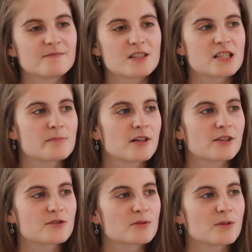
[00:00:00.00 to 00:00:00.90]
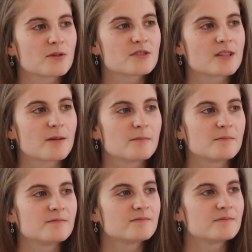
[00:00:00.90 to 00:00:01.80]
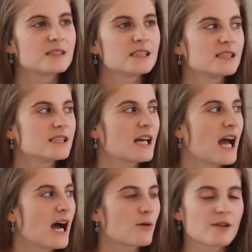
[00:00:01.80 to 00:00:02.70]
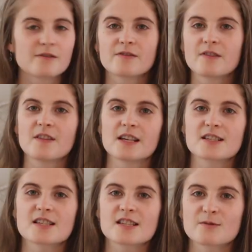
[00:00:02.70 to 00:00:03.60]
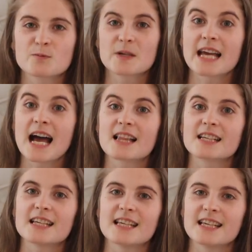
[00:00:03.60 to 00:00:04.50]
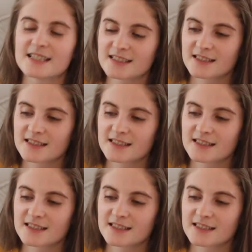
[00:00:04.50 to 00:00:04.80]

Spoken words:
spiritual, some out of this reality